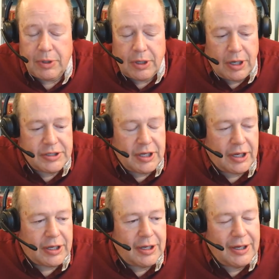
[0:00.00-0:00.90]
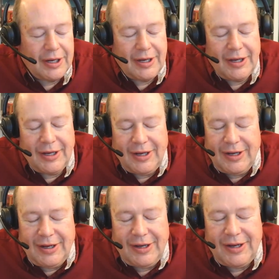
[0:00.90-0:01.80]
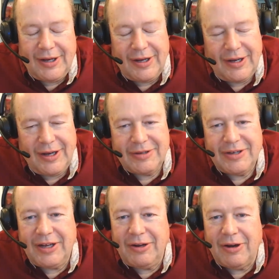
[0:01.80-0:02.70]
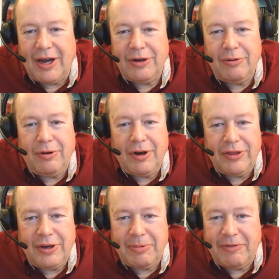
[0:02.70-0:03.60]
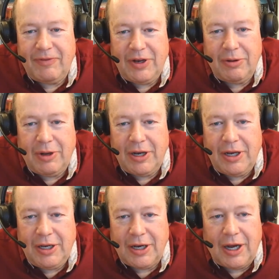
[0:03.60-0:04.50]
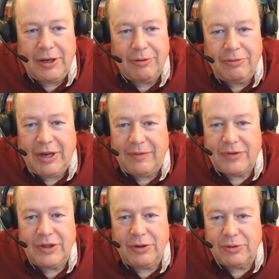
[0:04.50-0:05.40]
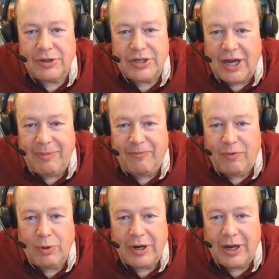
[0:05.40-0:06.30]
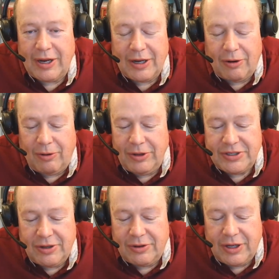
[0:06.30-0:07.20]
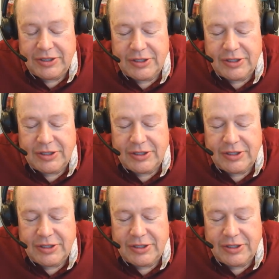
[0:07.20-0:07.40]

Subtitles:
And I was like, I know nothing about video editing. I don't have, time for it. I got all these other things.